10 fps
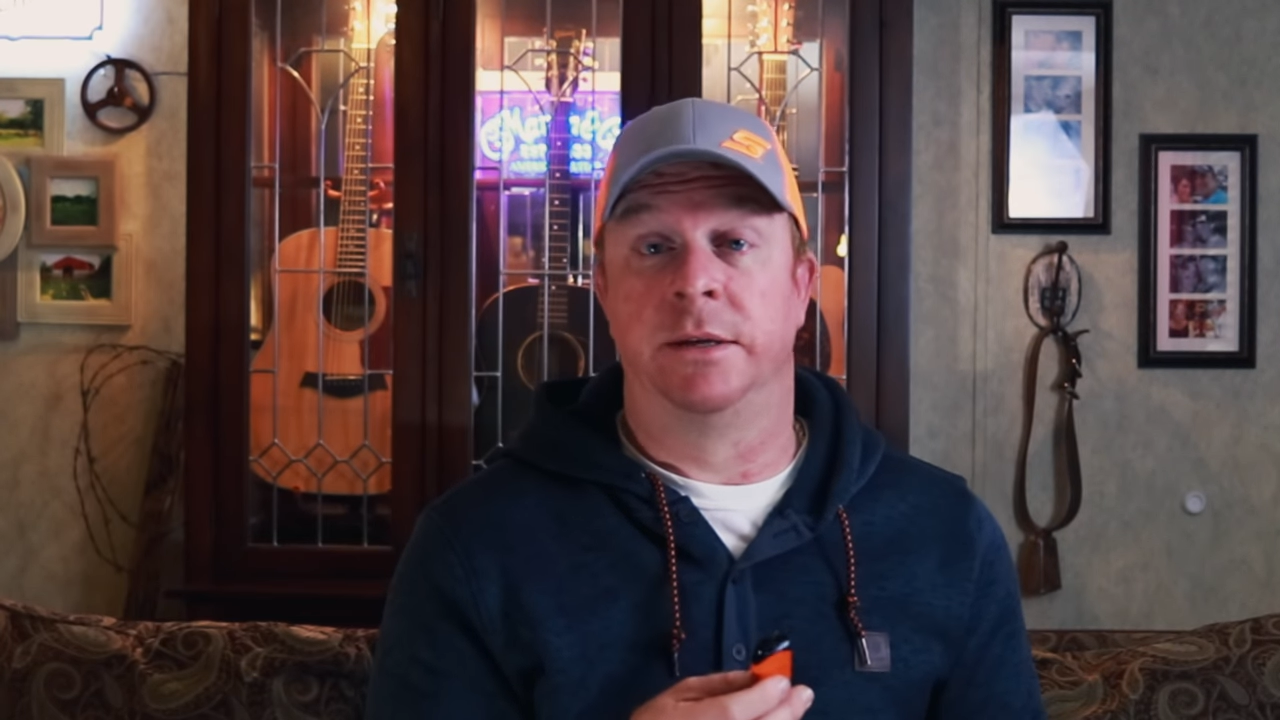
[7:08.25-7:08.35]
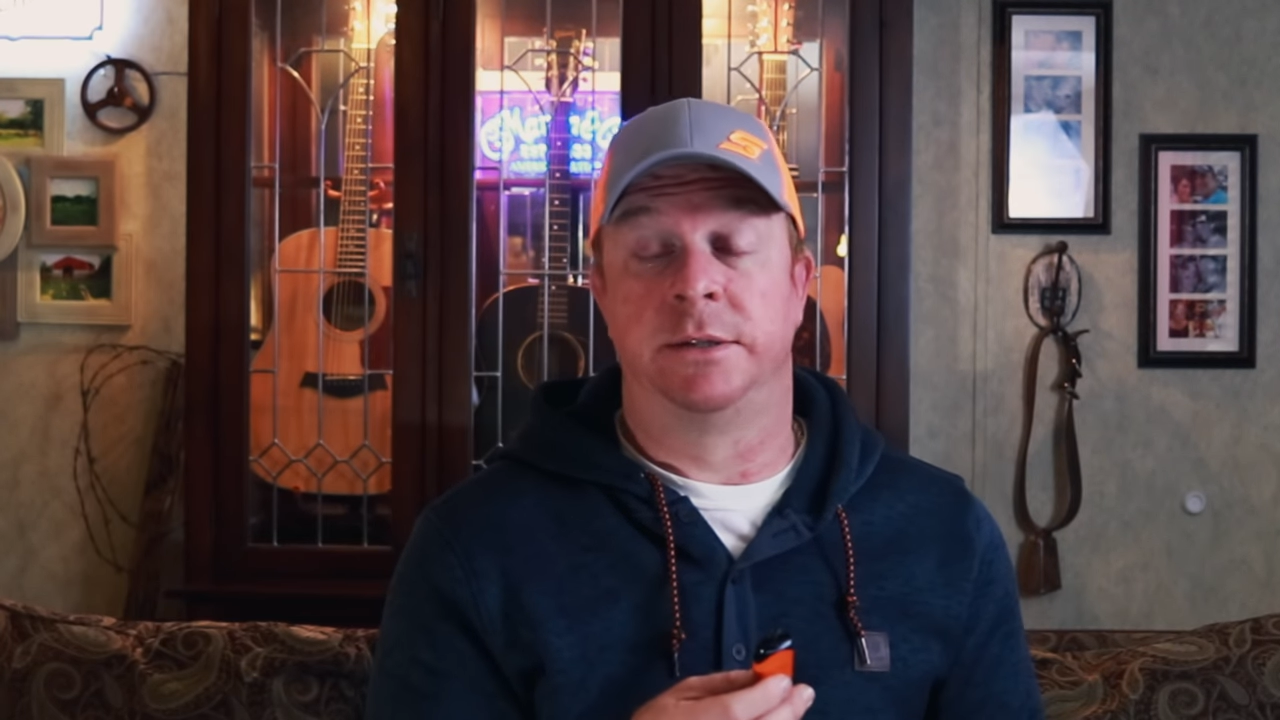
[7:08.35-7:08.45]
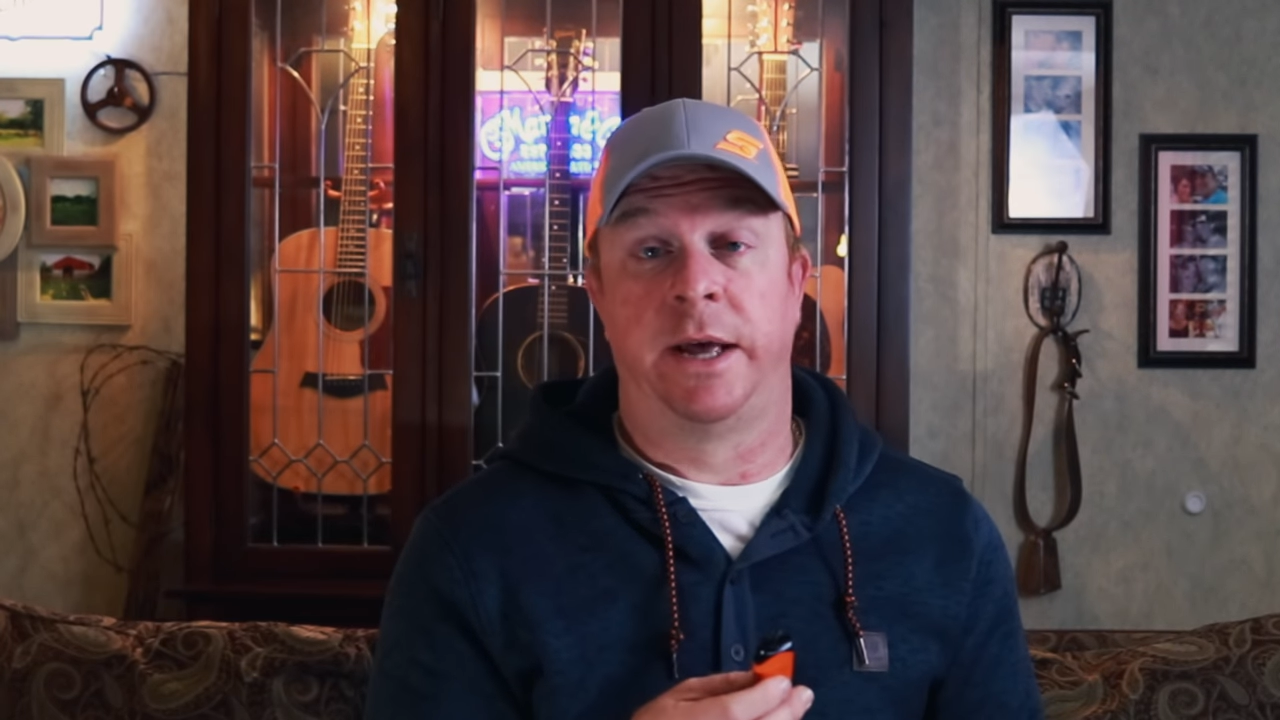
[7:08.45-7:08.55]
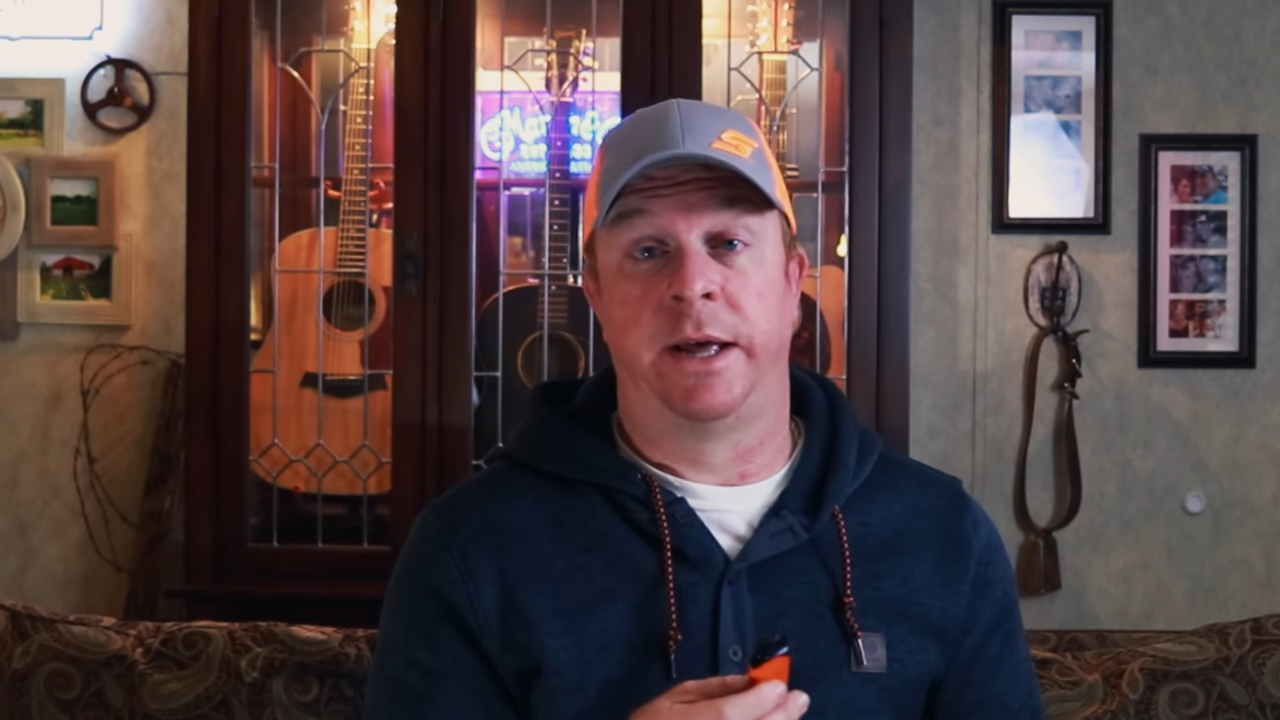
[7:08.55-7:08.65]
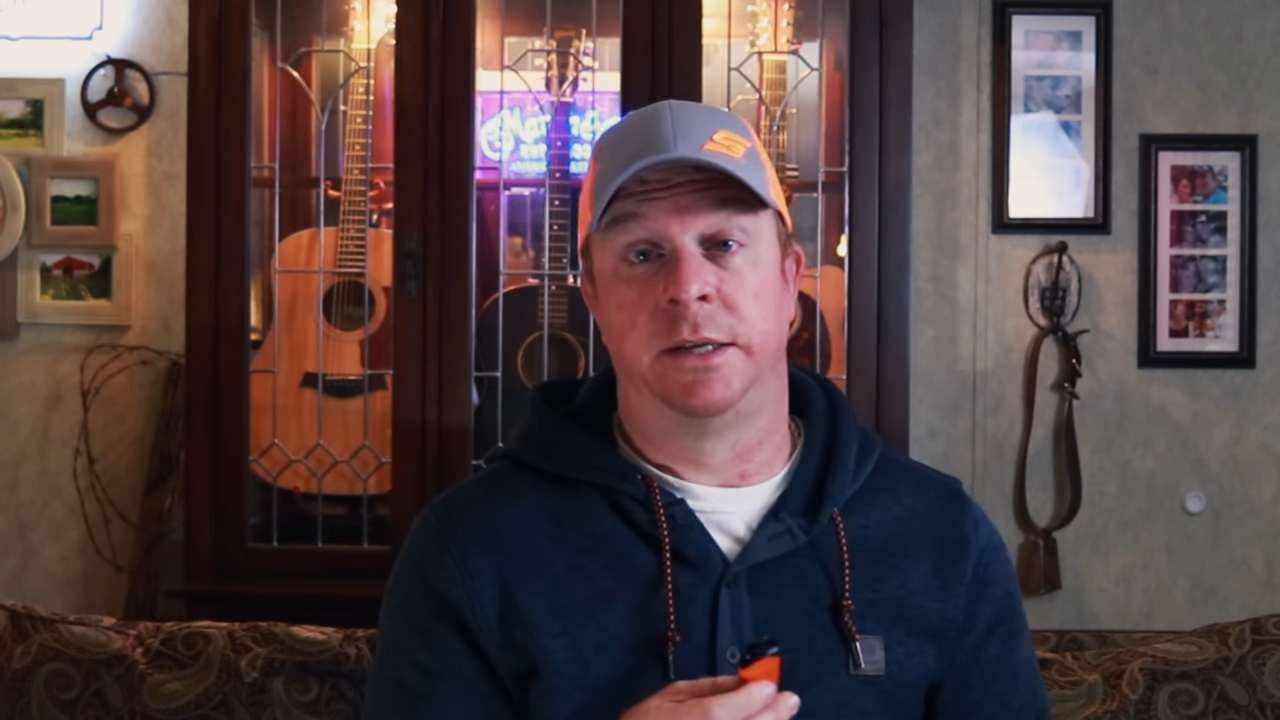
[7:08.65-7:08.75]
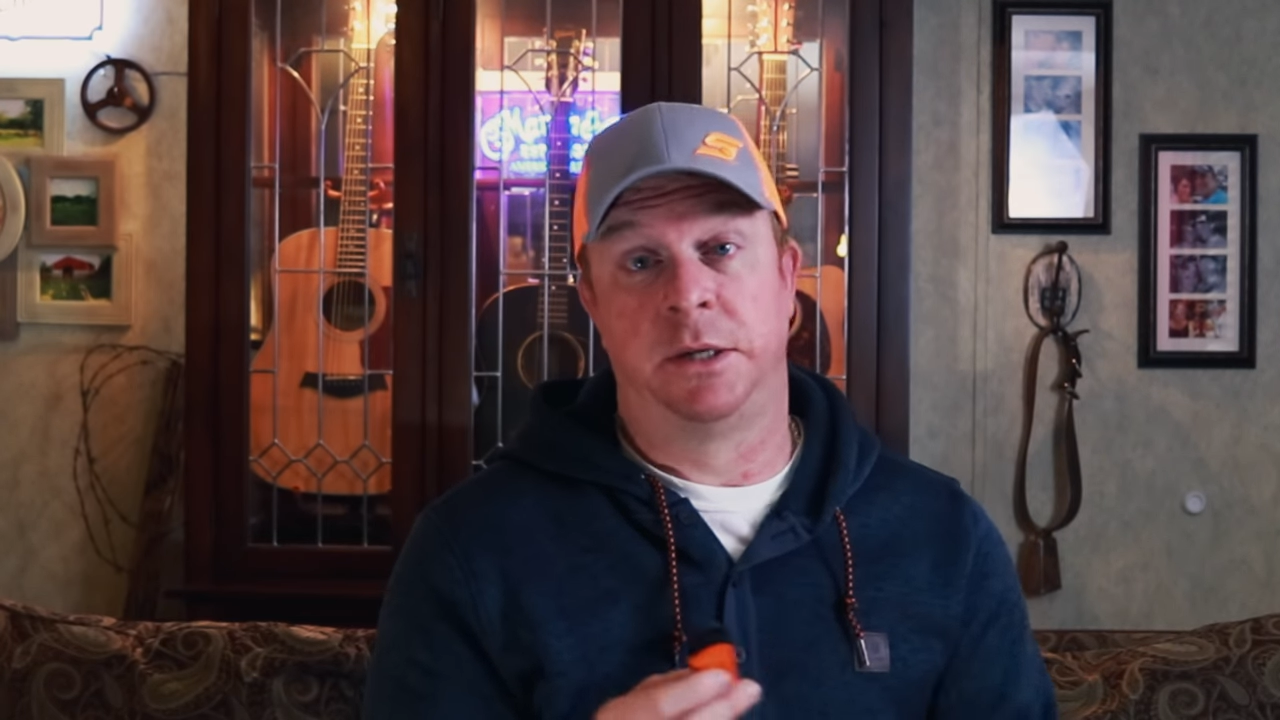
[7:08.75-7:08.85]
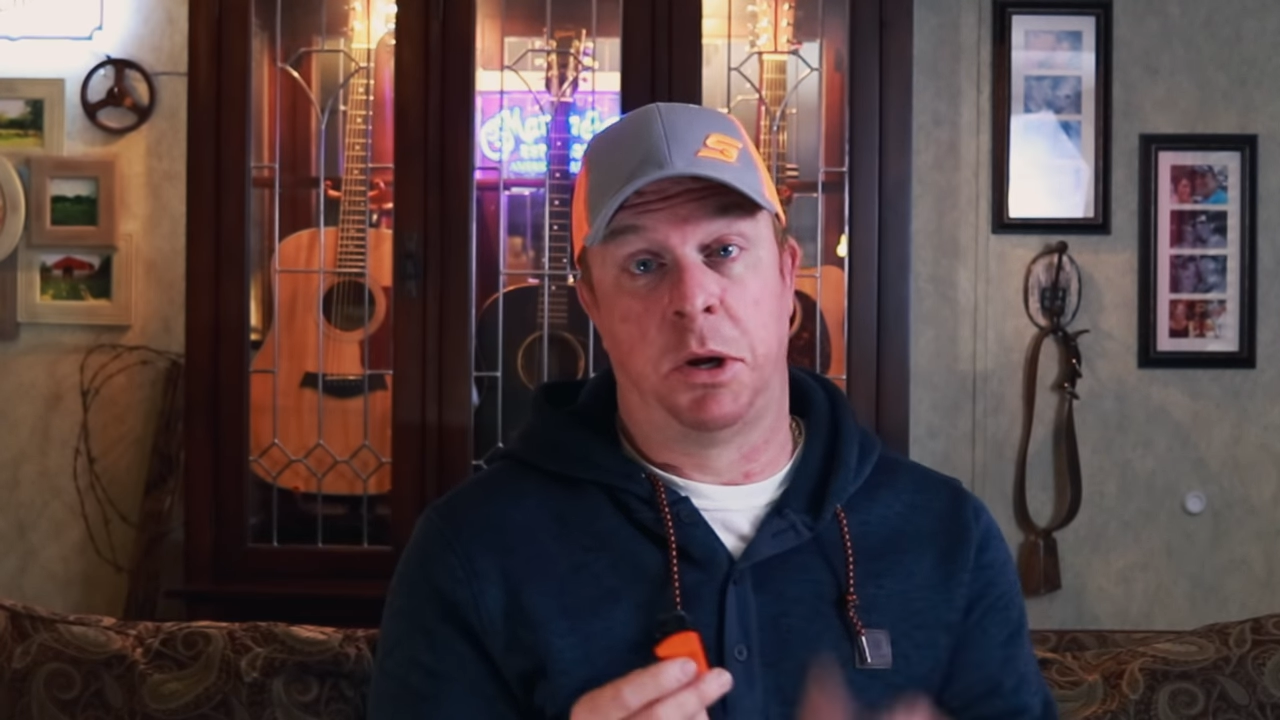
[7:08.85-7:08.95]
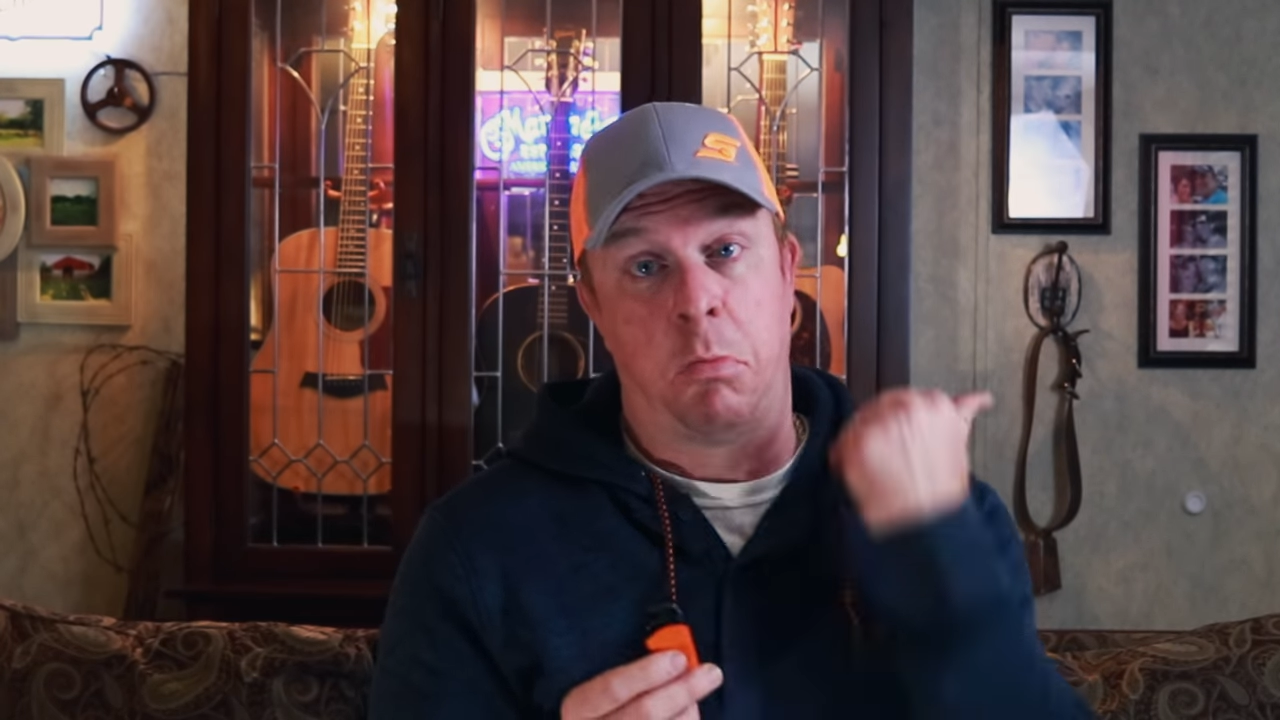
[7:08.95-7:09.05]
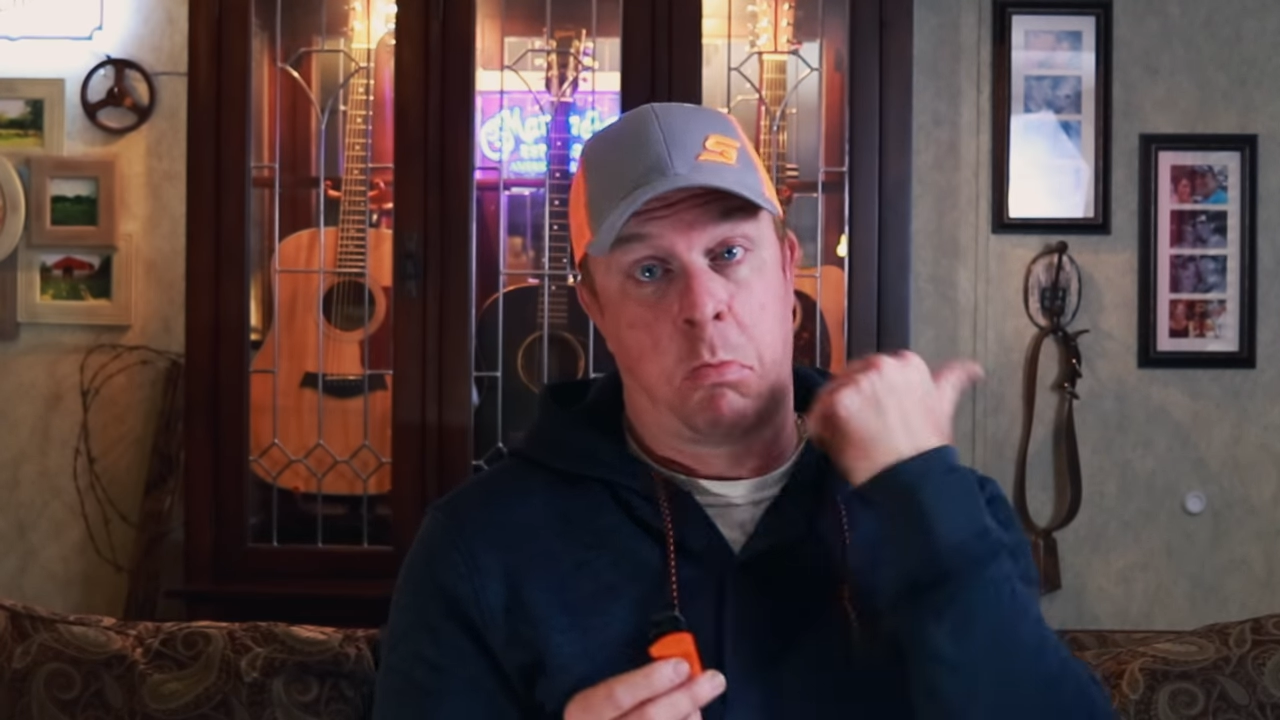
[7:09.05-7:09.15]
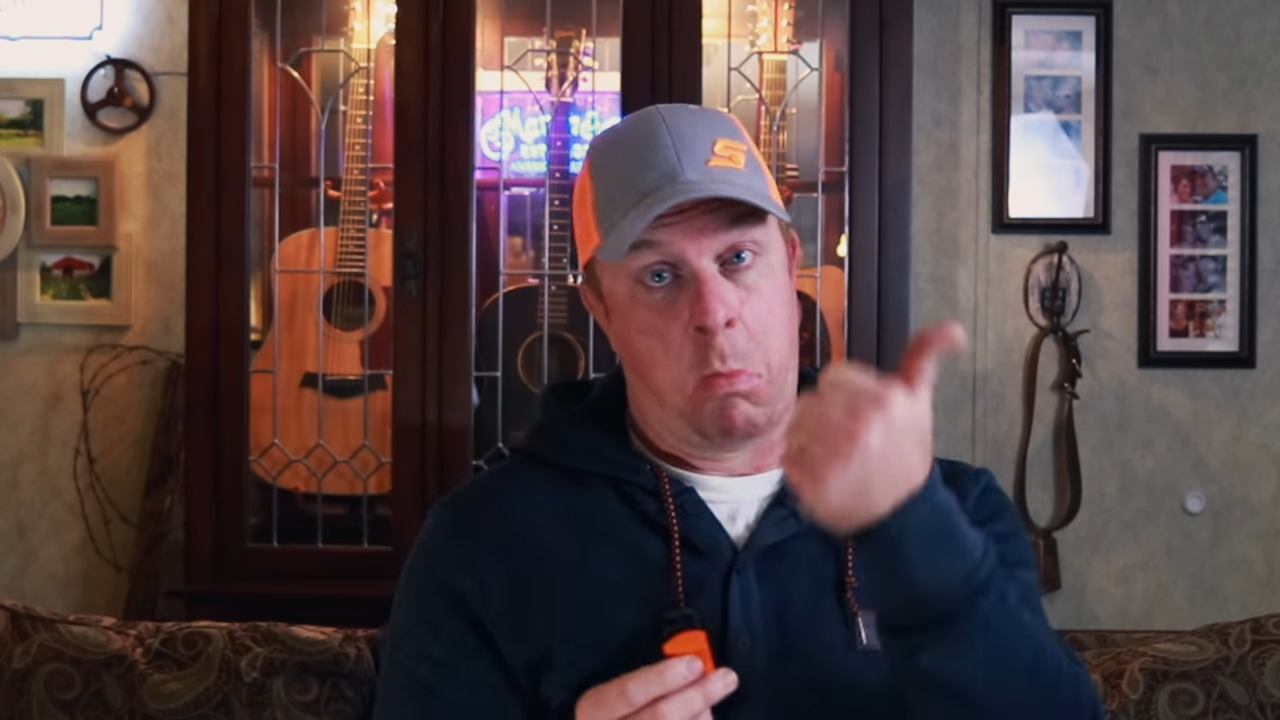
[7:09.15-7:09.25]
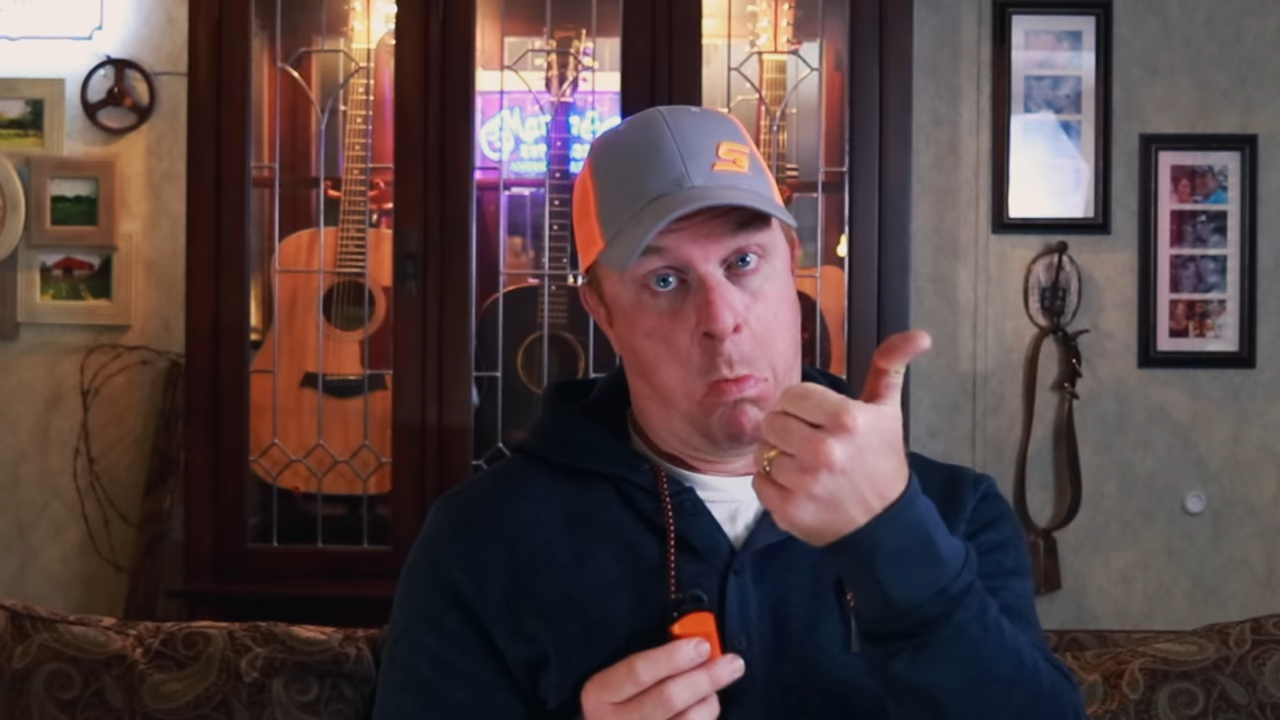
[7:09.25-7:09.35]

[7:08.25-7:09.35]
inside, so